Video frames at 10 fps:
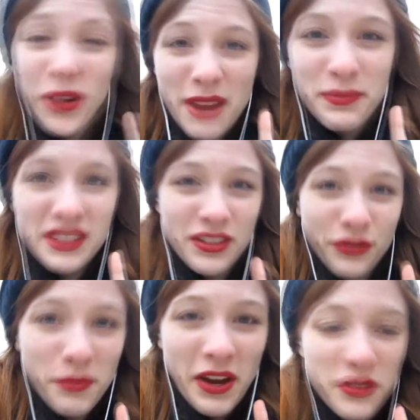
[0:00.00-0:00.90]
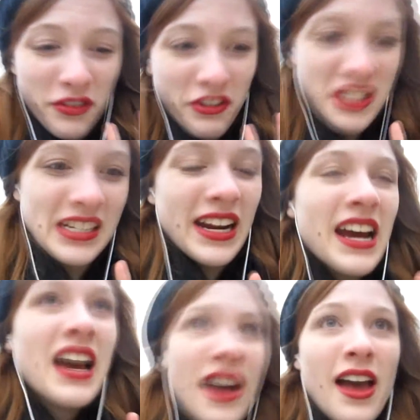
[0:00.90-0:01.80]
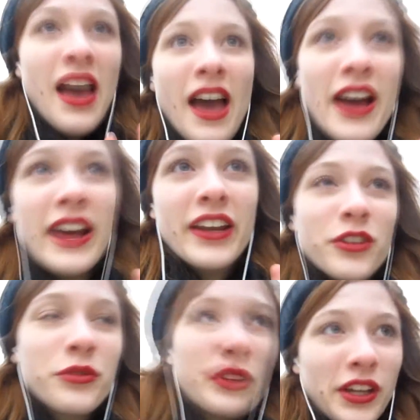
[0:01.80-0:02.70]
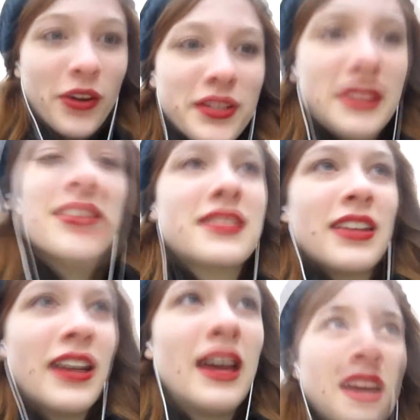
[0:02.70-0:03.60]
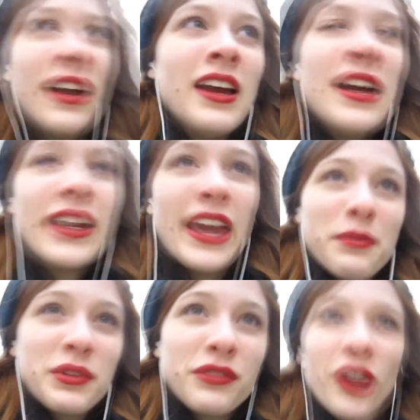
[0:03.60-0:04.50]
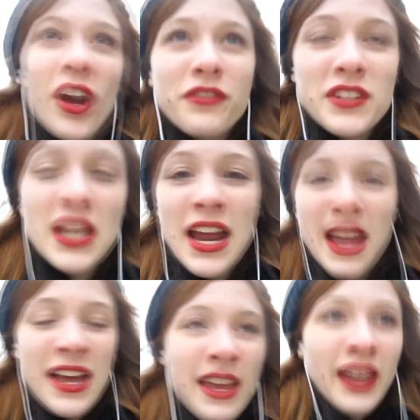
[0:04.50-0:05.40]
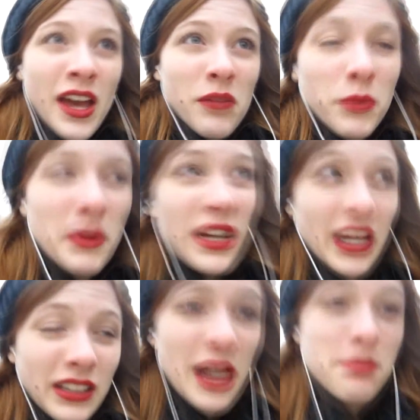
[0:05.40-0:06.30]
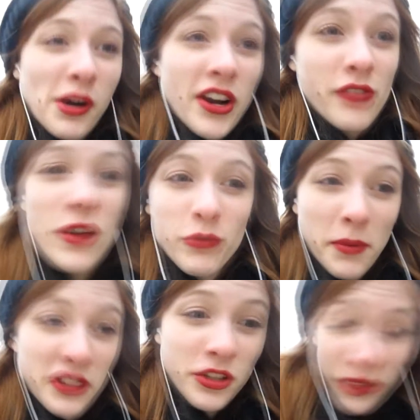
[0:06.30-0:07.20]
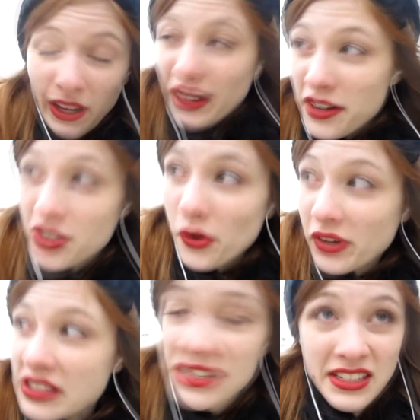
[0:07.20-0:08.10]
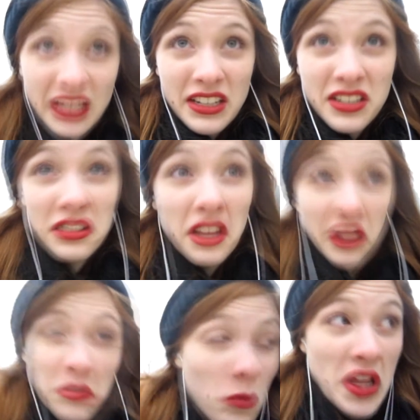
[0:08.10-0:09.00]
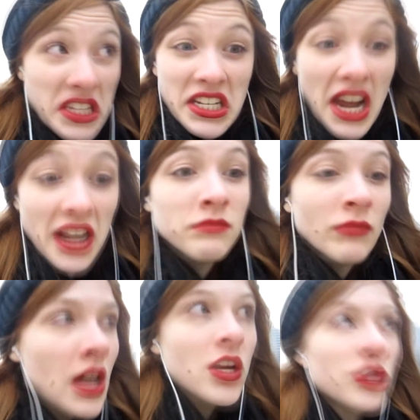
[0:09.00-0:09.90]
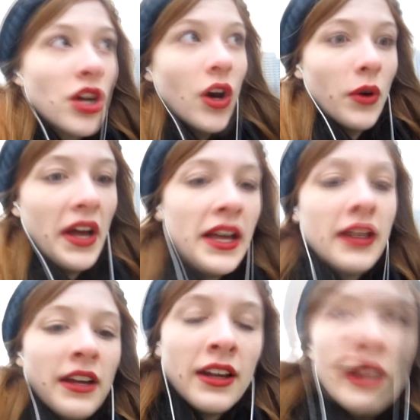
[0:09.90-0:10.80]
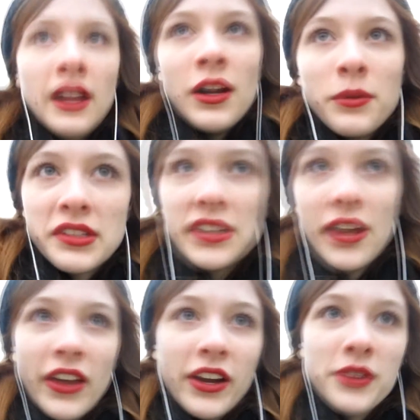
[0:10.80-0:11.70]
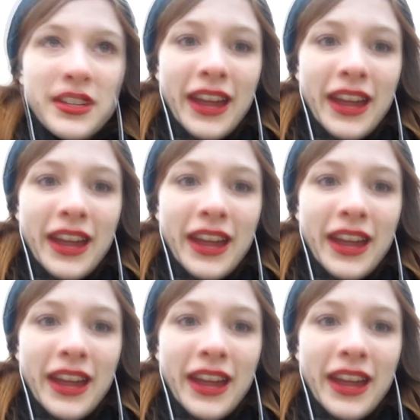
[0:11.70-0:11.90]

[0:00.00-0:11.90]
campuses for my university, and I don't really go to this campus very often. we're meeting at a library I've never been to that I didn't know existed until like Wednesday, so we'll see how that goes, I